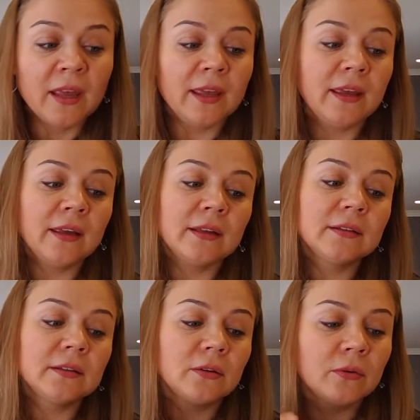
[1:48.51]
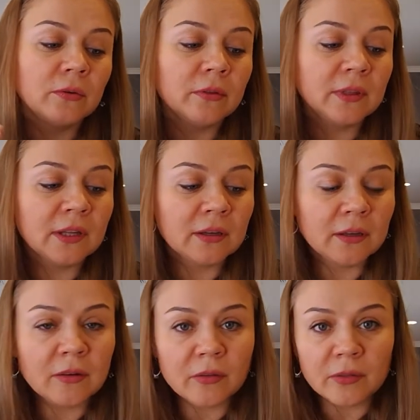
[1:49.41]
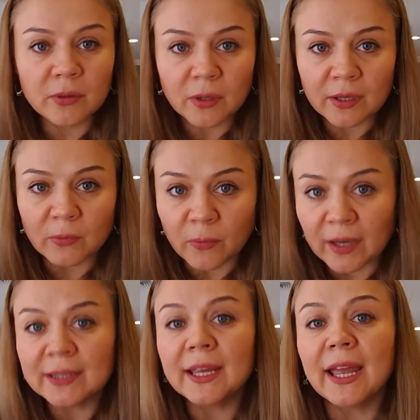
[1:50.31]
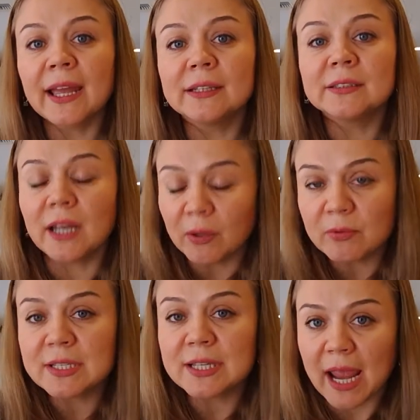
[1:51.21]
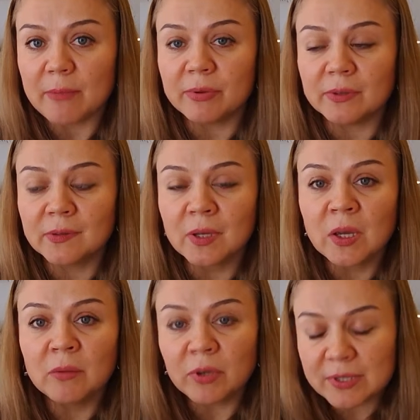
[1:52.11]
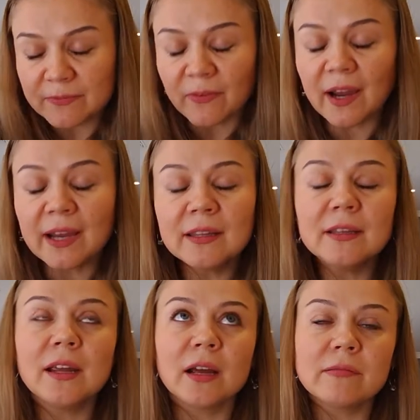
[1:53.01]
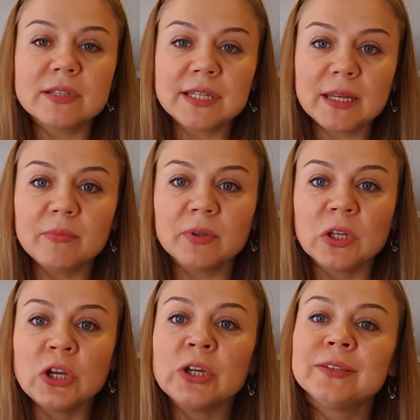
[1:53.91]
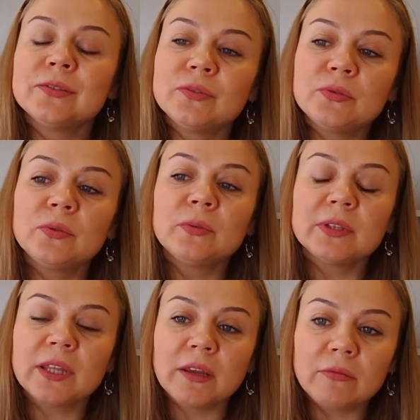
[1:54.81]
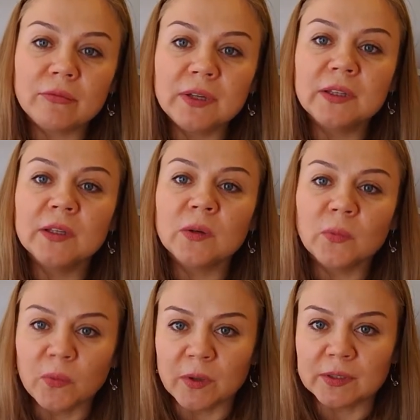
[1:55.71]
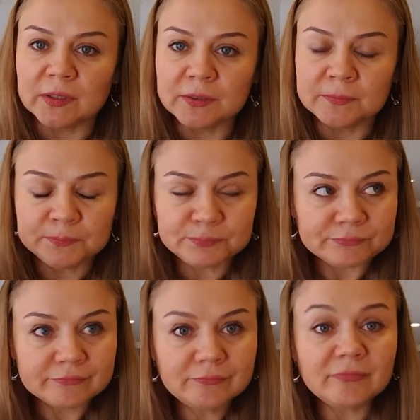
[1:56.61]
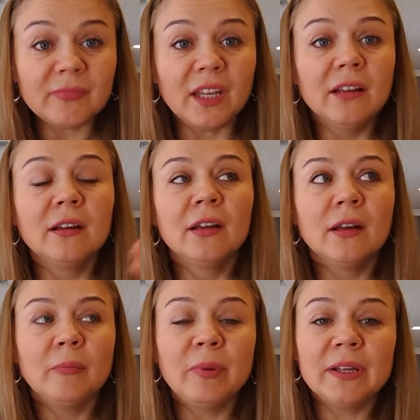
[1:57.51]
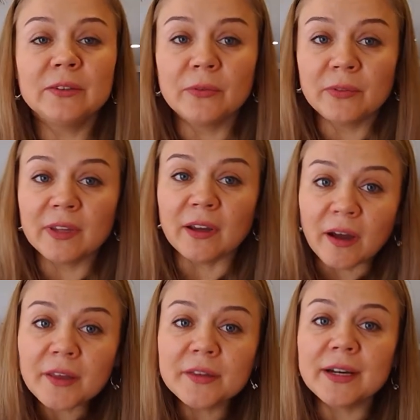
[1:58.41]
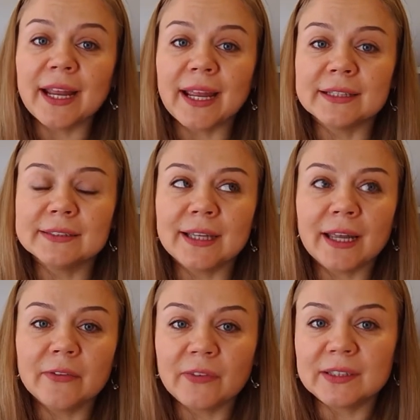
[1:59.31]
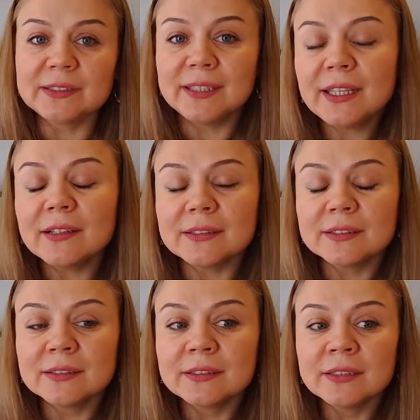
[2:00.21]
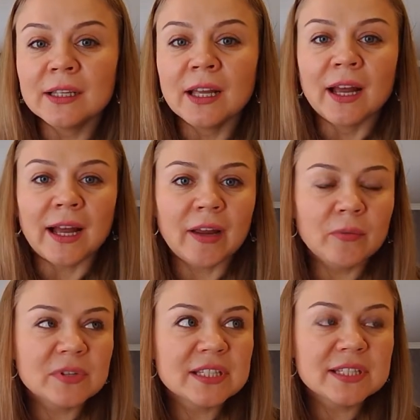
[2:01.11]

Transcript: And on uh, the one hand, I was happy because finally I was able to do what I really want. But on the other hand, I felt guilt. I was